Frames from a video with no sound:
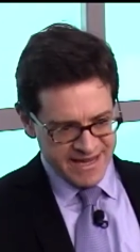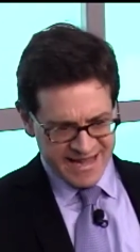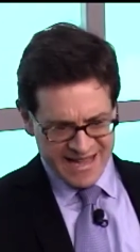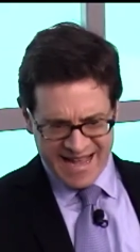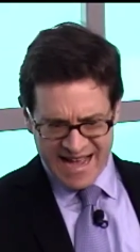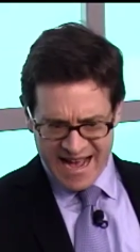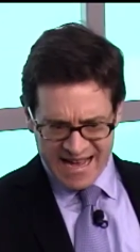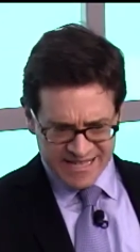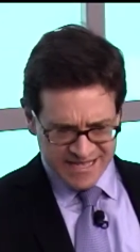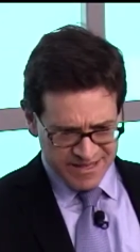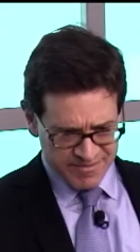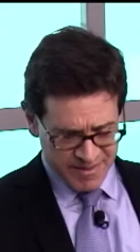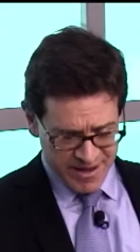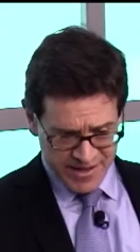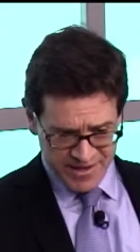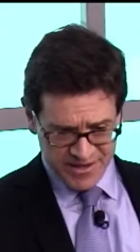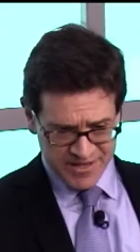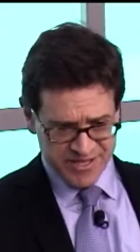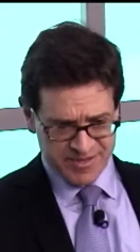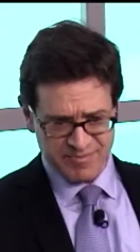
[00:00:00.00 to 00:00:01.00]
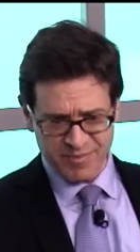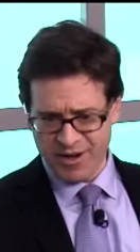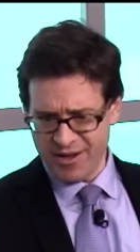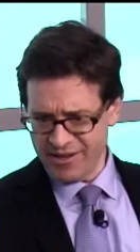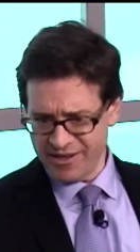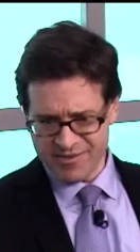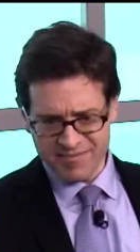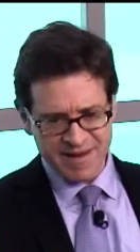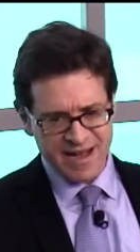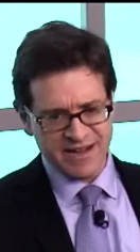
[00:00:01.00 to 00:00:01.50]
He has some other
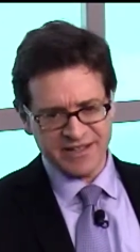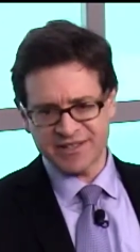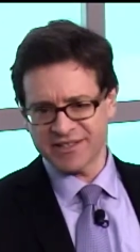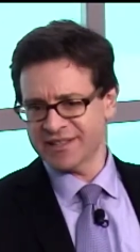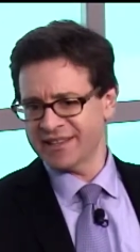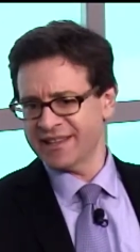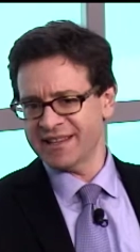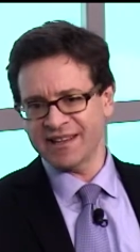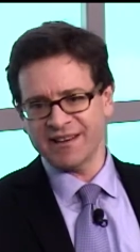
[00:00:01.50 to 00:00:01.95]
smaller measures on the